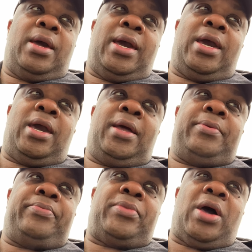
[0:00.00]

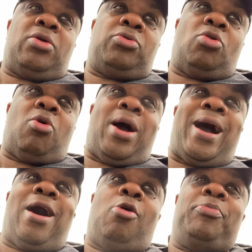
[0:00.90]
And I don't know
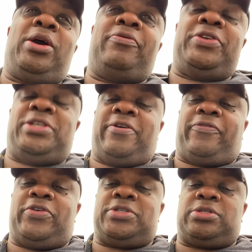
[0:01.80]
how big of a
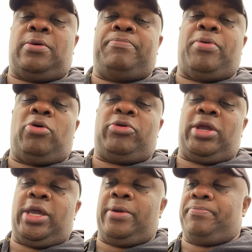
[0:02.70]
difference the
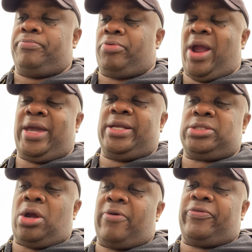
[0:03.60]
bolting and
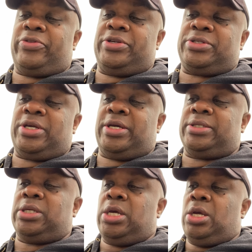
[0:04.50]
brackets are for these
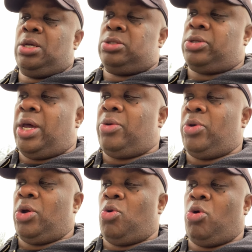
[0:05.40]
things, so I didn't
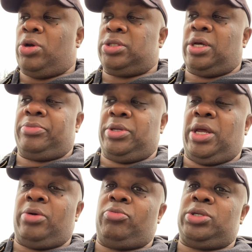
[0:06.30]
want to order something
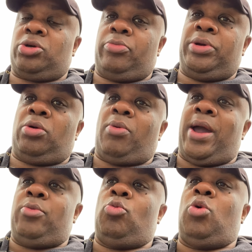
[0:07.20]
that wasn't going to be the
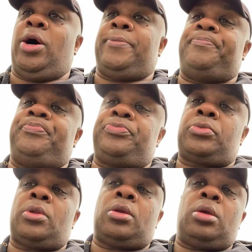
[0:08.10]
right one.
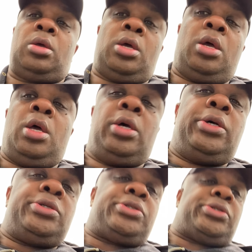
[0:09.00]

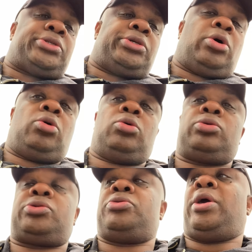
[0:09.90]
So
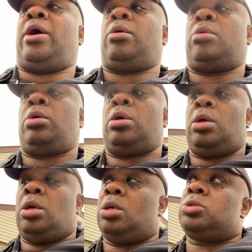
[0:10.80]
yeah,
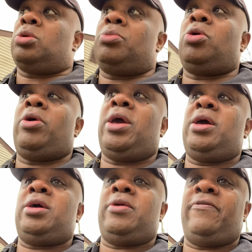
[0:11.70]
so I'm gonna go
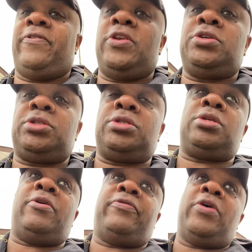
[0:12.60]
ahead and finish this stuff